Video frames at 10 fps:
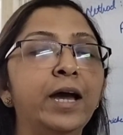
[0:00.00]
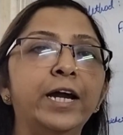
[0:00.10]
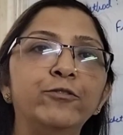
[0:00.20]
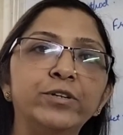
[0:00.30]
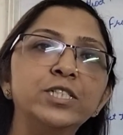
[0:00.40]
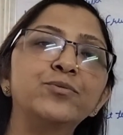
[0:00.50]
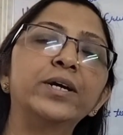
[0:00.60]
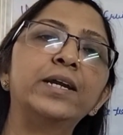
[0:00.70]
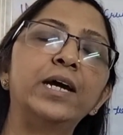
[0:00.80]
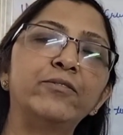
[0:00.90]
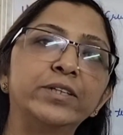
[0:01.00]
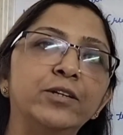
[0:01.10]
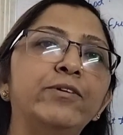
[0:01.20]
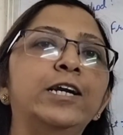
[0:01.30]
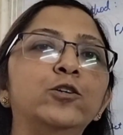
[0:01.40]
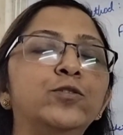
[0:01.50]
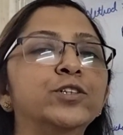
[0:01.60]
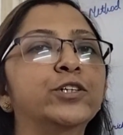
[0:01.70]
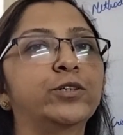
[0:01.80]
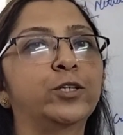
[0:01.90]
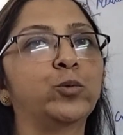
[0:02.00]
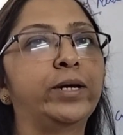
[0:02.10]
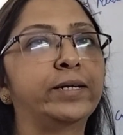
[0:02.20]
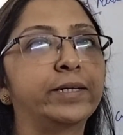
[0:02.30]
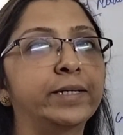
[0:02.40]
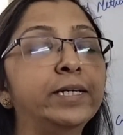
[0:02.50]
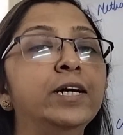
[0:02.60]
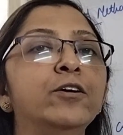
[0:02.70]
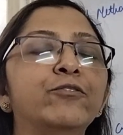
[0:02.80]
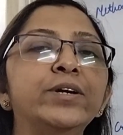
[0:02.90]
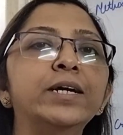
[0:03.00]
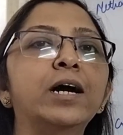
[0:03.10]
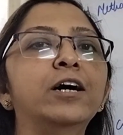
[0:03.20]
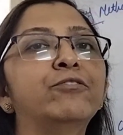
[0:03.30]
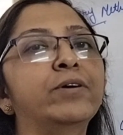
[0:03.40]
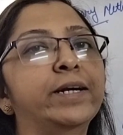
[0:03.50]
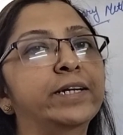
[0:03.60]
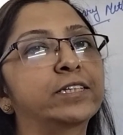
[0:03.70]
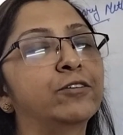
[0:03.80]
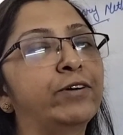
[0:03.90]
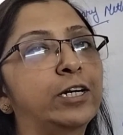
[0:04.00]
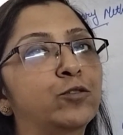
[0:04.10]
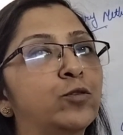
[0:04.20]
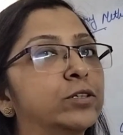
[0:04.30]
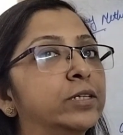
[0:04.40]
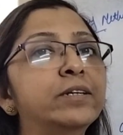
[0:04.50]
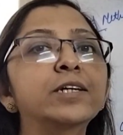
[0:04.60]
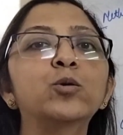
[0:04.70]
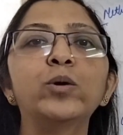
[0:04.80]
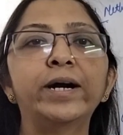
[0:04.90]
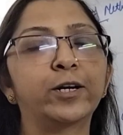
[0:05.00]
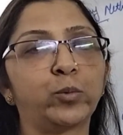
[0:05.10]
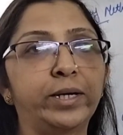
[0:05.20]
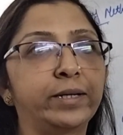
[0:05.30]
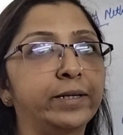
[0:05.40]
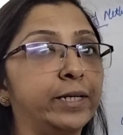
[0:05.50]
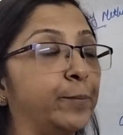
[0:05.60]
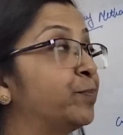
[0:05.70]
and once we are having the value for the unit quantity, we are finding the value for the required quantity.